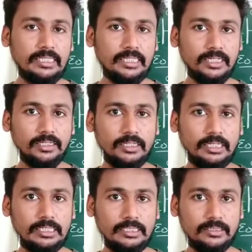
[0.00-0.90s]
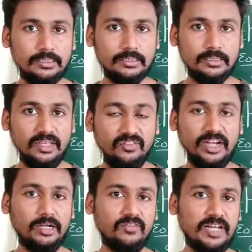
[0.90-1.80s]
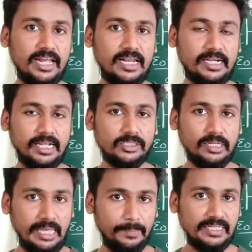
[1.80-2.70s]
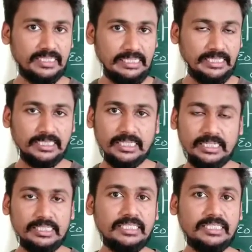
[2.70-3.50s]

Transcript: the effect of dielectrics on capacitors,